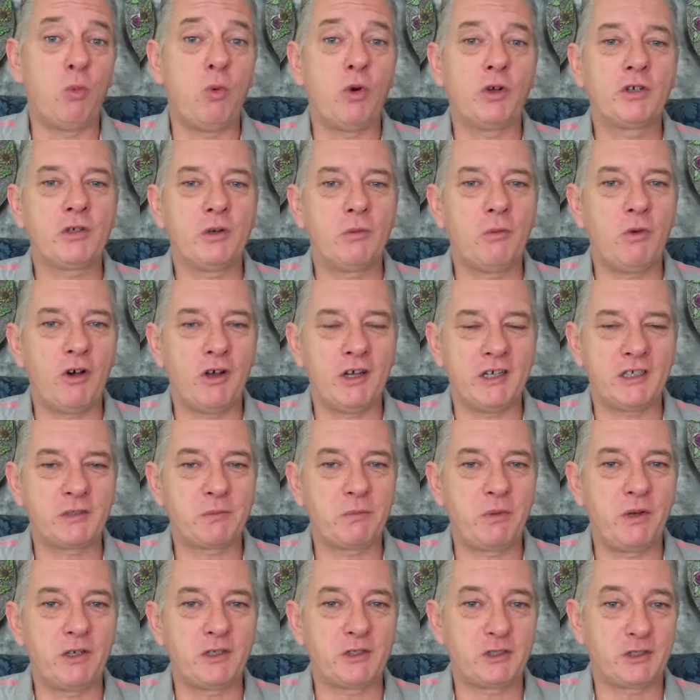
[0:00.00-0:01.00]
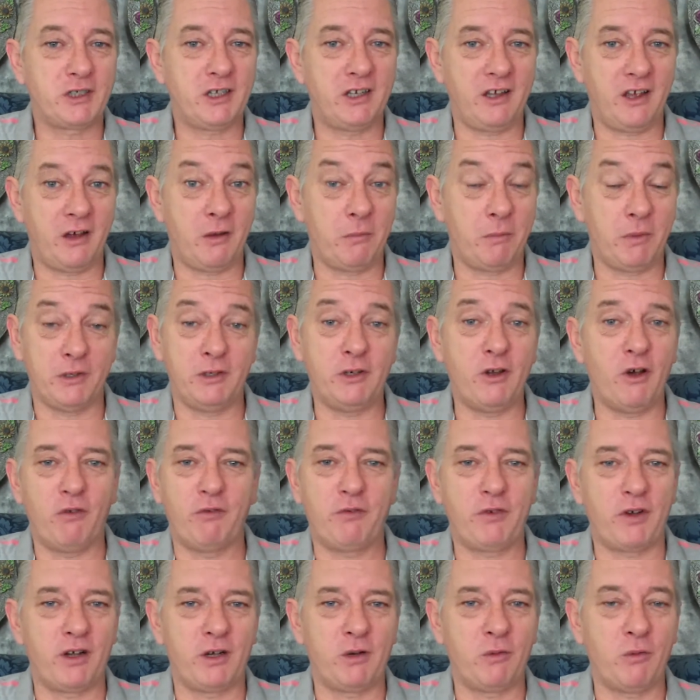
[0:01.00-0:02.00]
what a wise person they are, but not
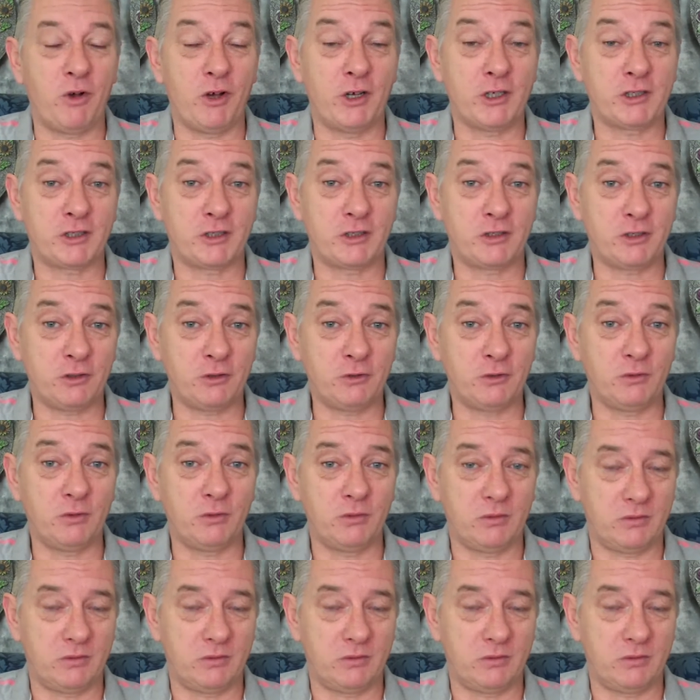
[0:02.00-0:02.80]
very wise at all.